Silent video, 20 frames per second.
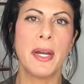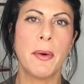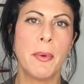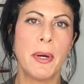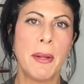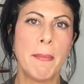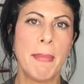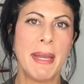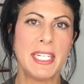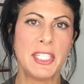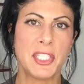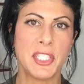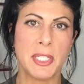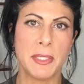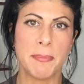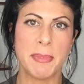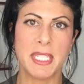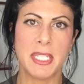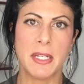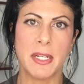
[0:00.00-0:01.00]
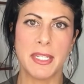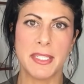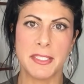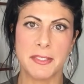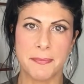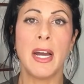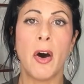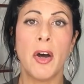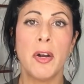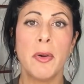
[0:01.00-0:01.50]
I want to mention,
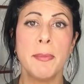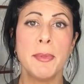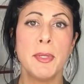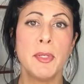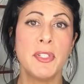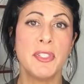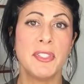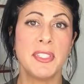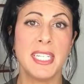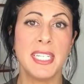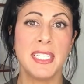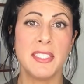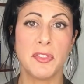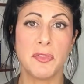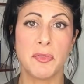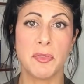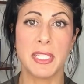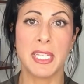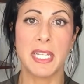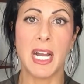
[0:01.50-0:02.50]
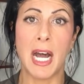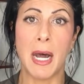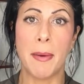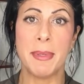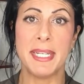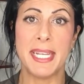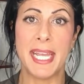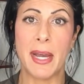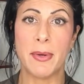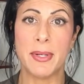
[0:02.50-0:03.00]
because autoimmune disease is really
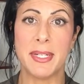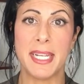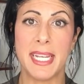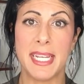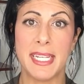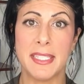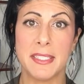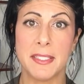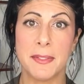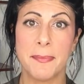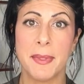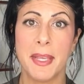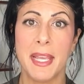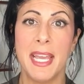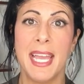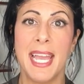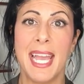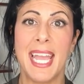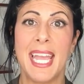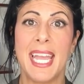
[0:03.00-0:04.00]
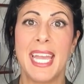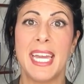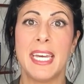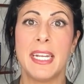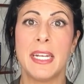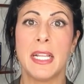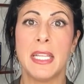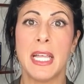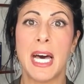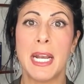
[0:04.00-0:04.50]
common nowadays,
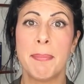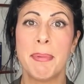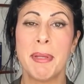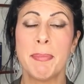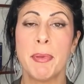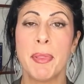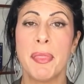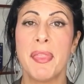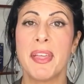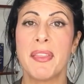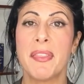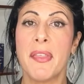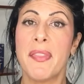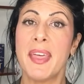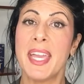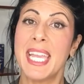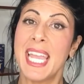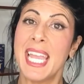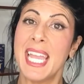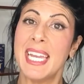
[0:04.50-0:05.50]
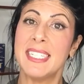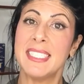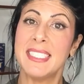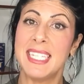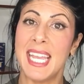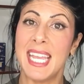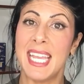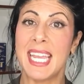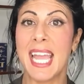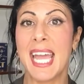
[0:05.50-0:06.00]
and a lot of people think that they can't
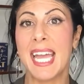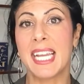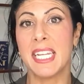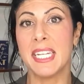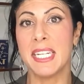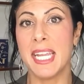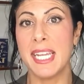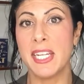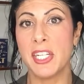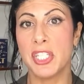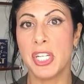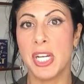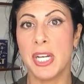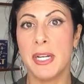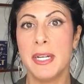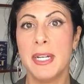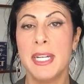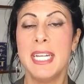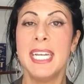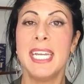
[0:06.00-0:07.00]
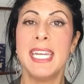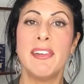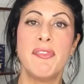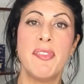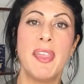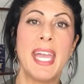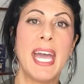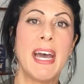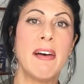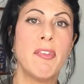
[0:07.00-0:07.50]
take echinacea if
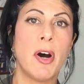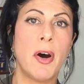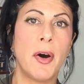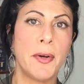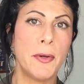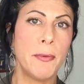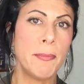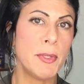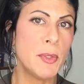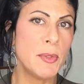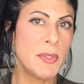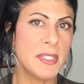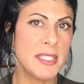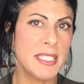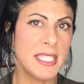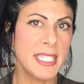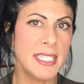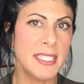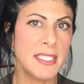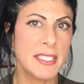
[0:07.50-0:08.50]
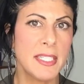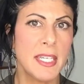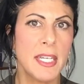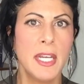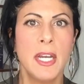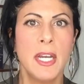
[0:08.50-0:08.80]
they have autoimmune disease.